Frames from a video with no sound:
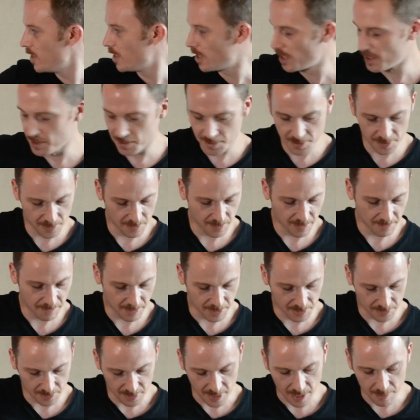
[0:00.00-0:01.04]
And so if I
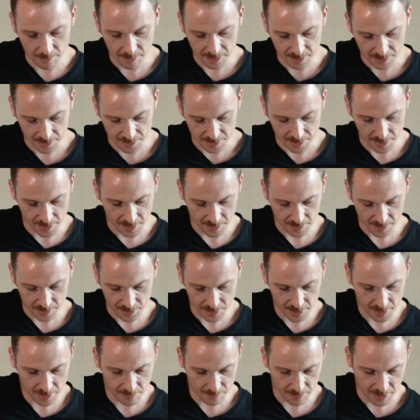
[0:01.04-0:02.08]
do that with the C and the
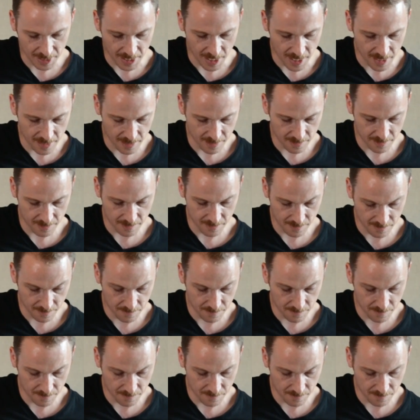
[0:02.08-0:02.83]
G, we get so